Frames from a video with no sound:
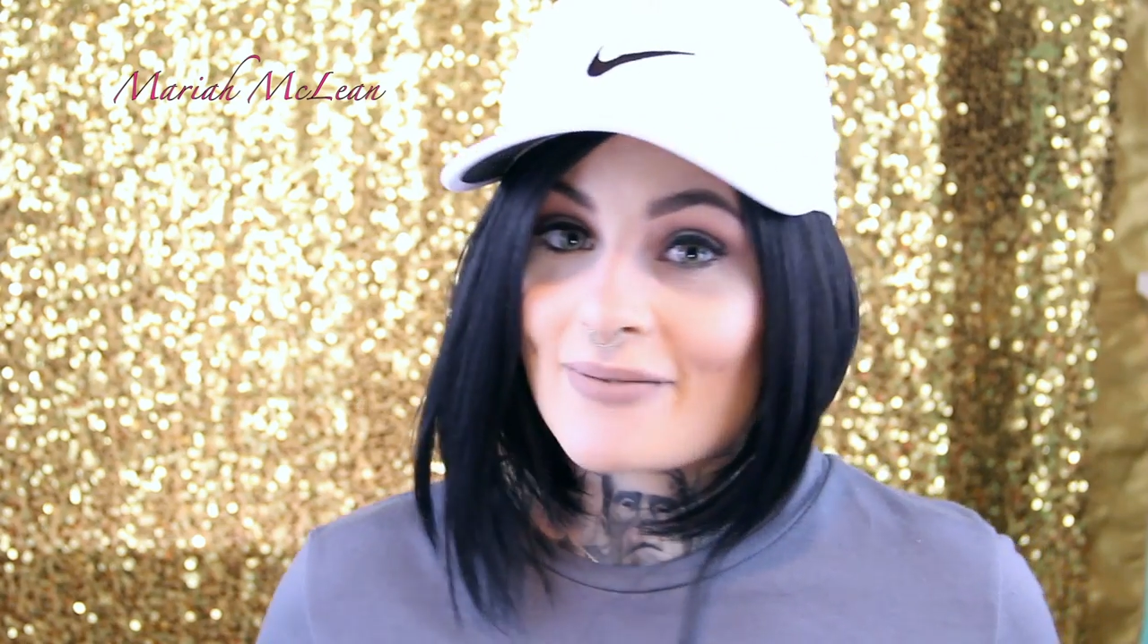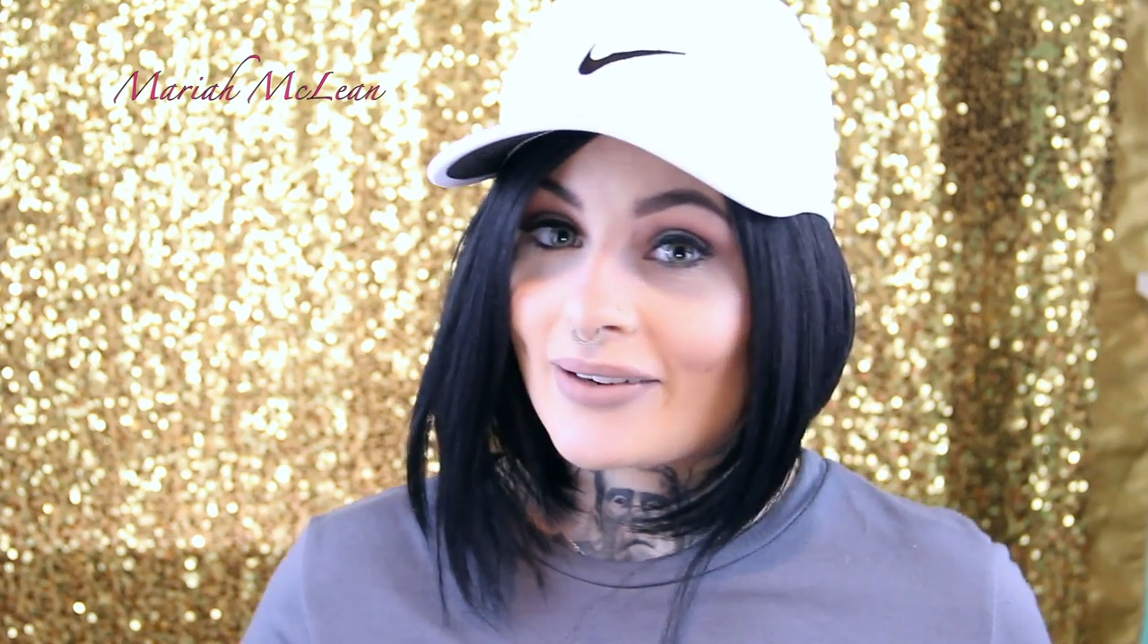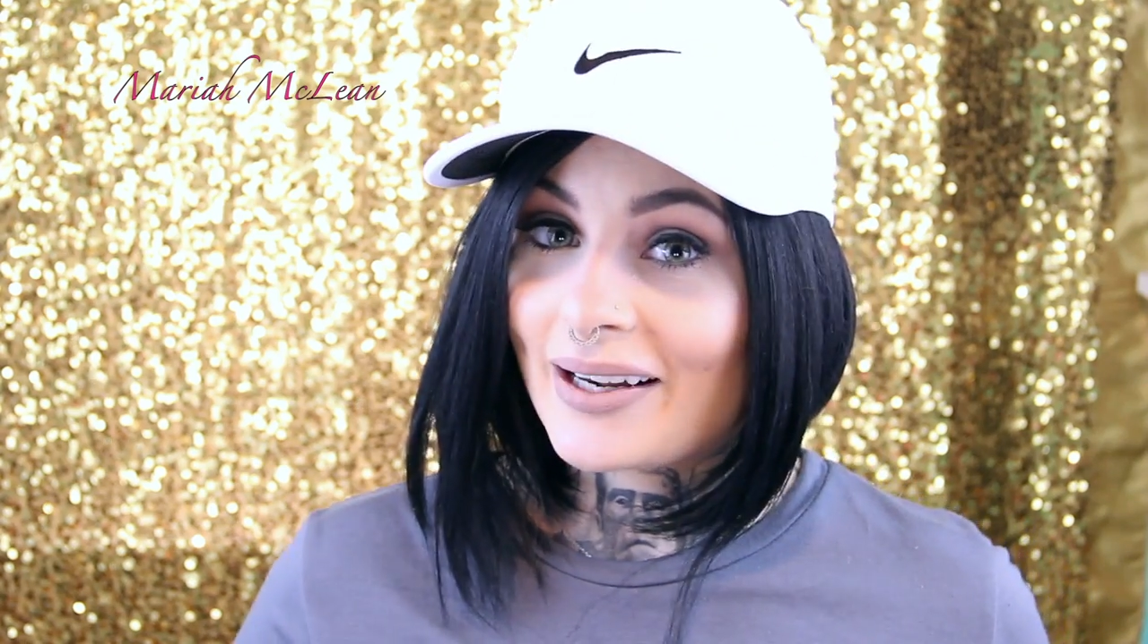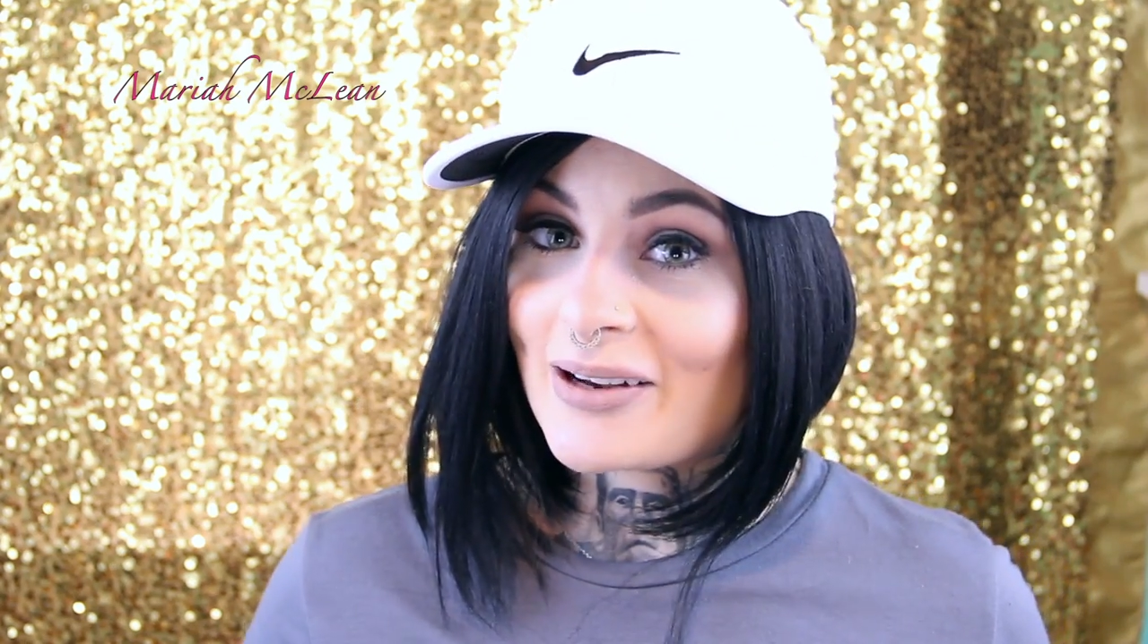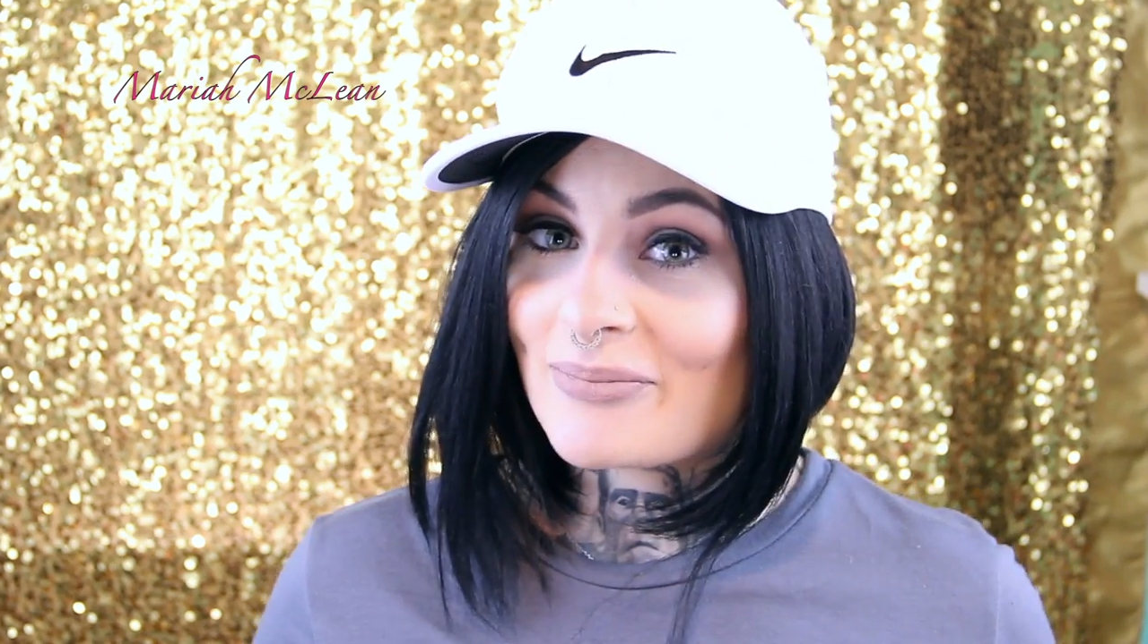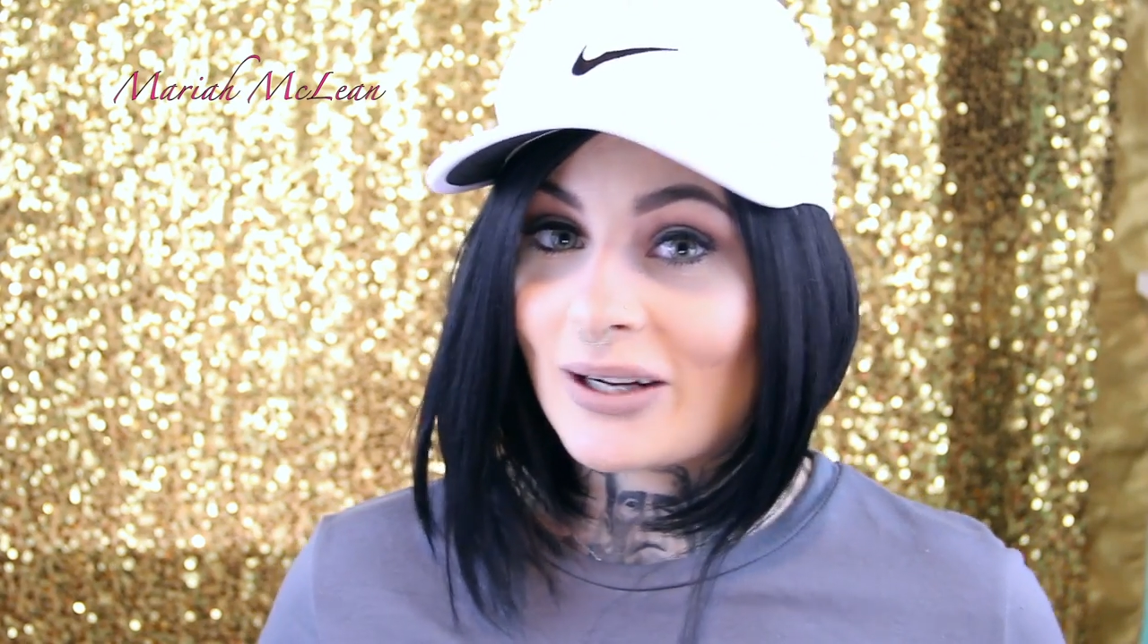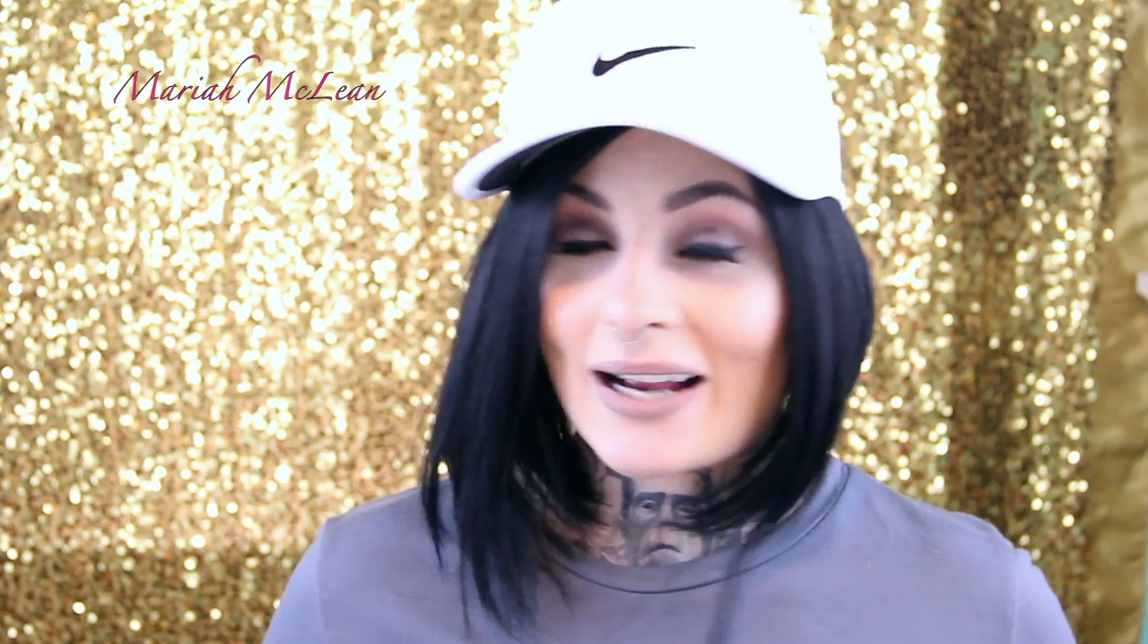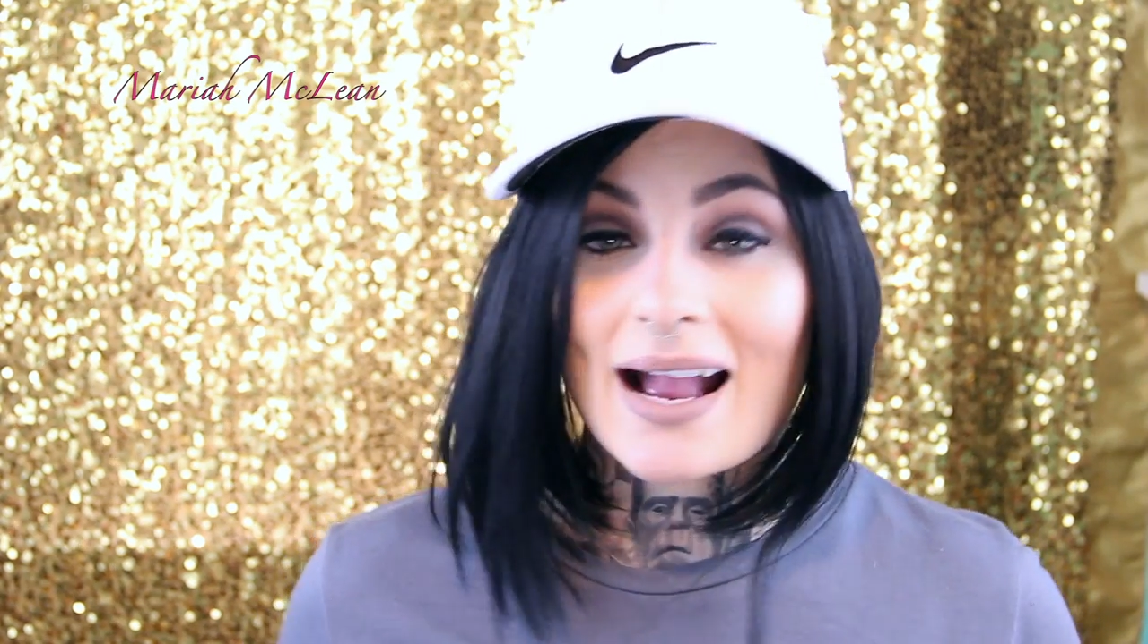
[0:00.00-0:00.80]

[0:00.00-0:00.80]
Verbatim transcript: I'm writing a book.